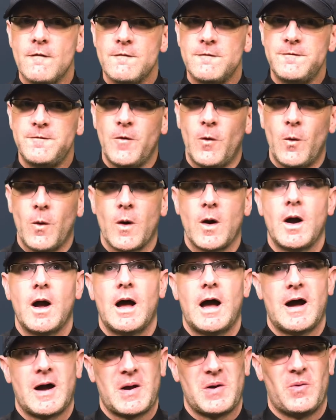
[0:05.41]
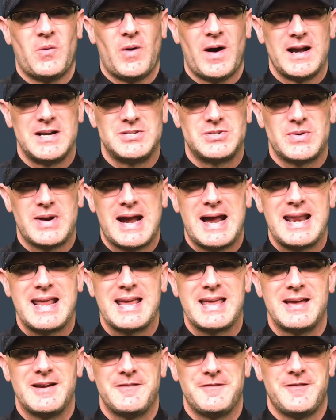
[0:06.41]
for a
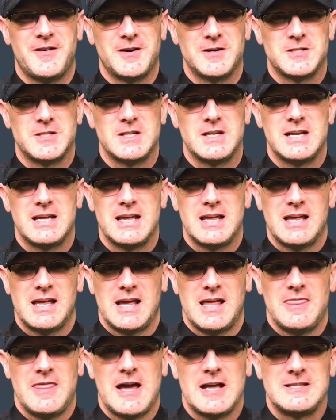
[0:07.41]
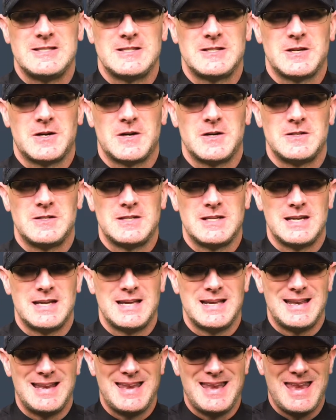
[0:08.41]
quadratic function, and that starts
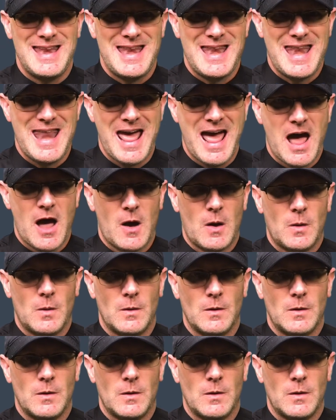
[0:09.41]
now.